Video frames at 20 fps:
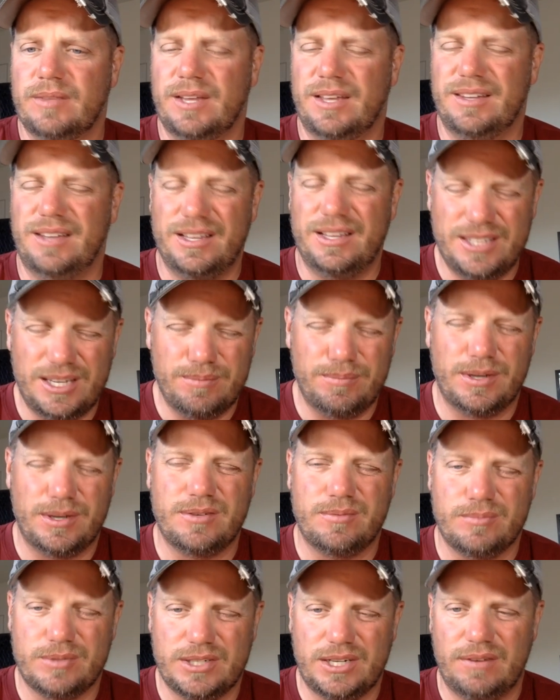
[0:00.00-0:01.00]
I'm not seeing much
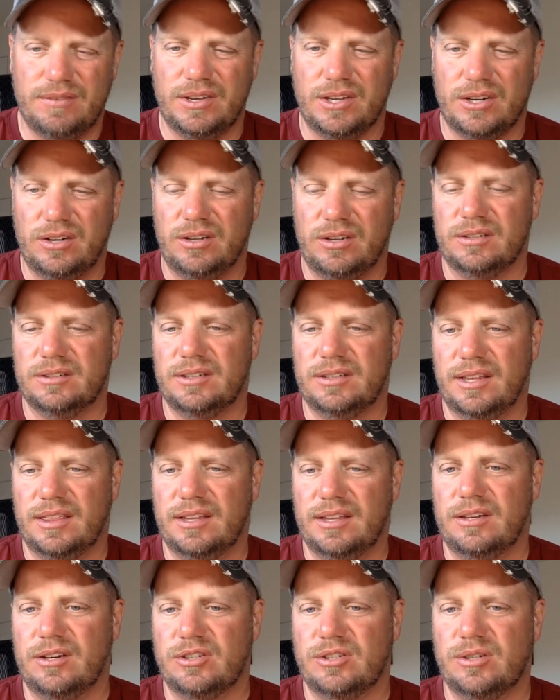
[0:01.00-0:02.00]
from Chevy at all. I
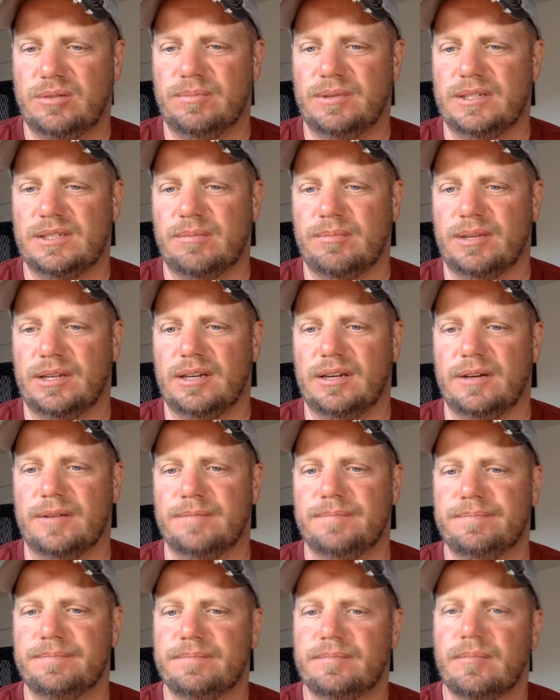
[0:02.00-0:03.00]
think there should be something there.
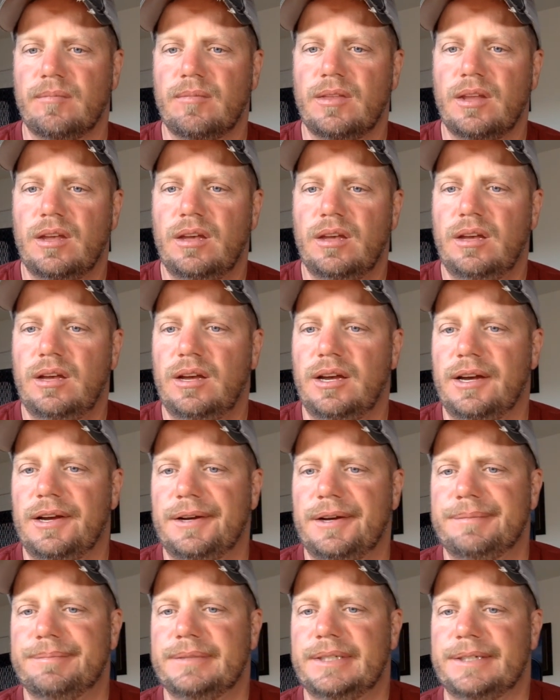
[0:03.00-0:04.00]

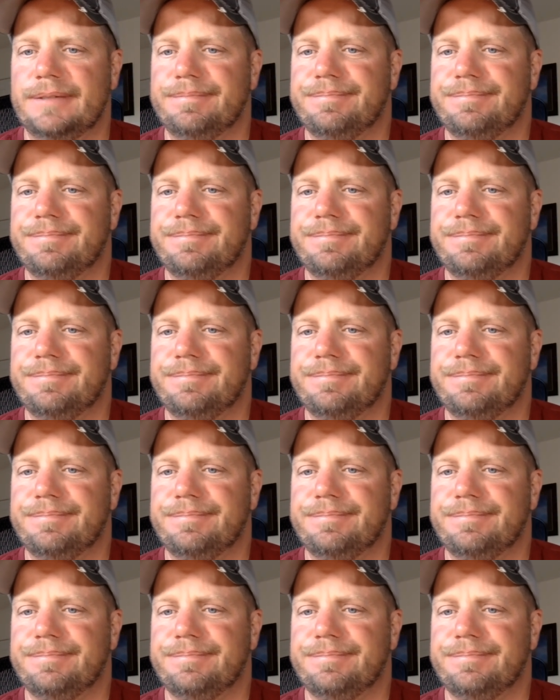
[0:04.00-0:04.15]
Yeah.